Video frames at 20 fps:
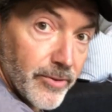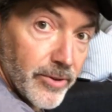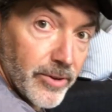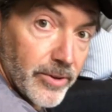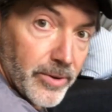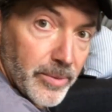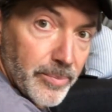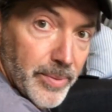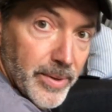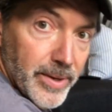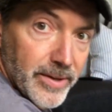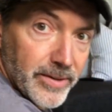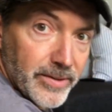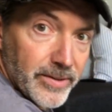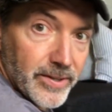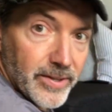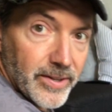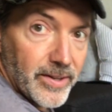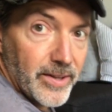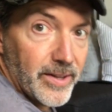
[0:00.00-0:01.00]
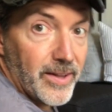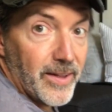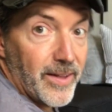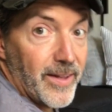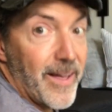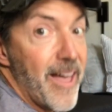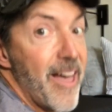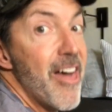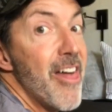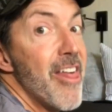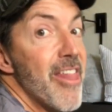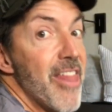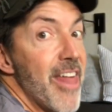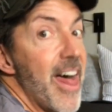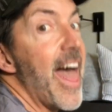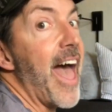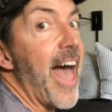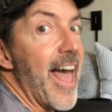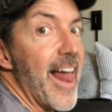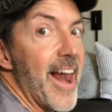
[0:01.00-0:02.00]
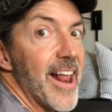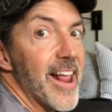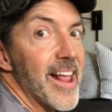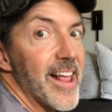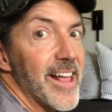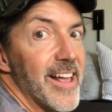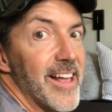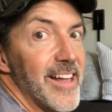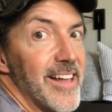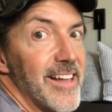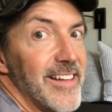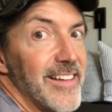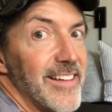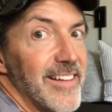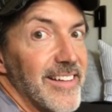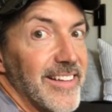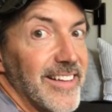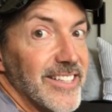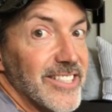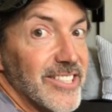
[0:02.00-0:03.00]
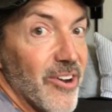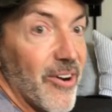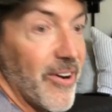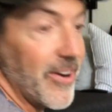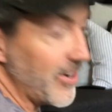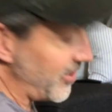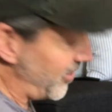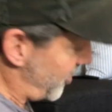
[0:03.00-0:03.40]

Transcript: for a little bit, and that is going